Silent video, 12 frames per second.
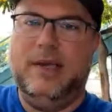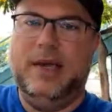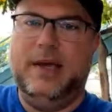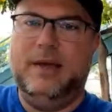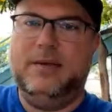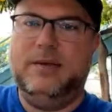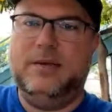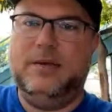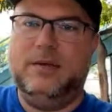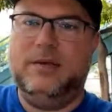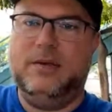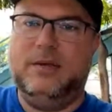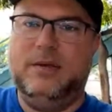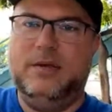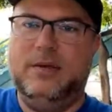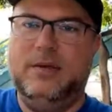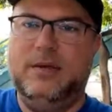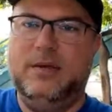
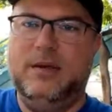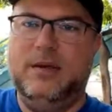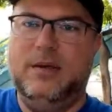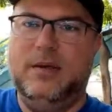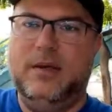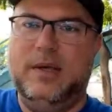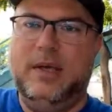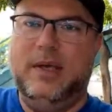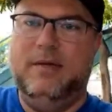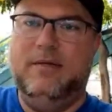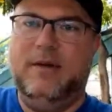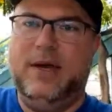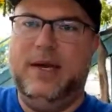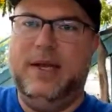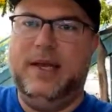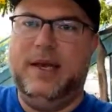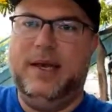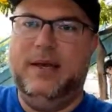guests, invite a
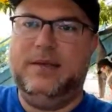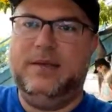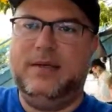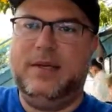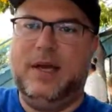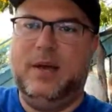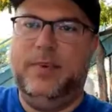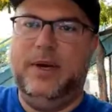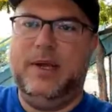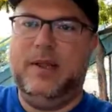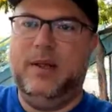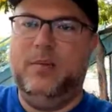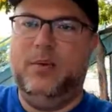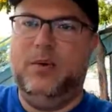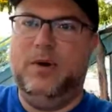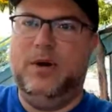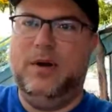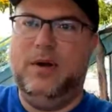guest, copy to
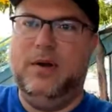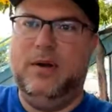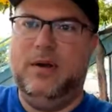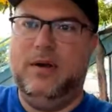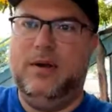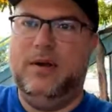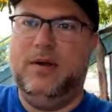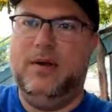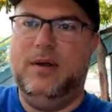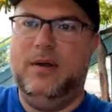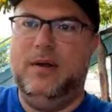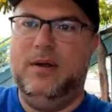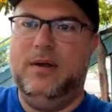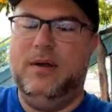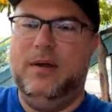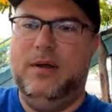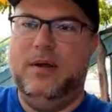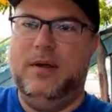clipboard.
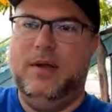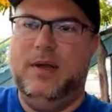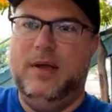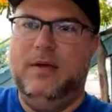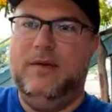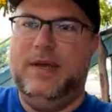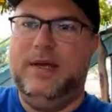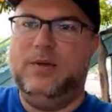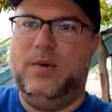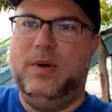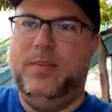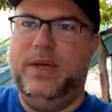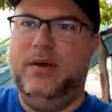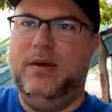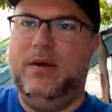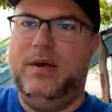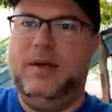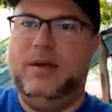If you guys want to be
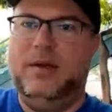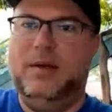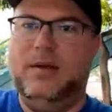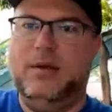on,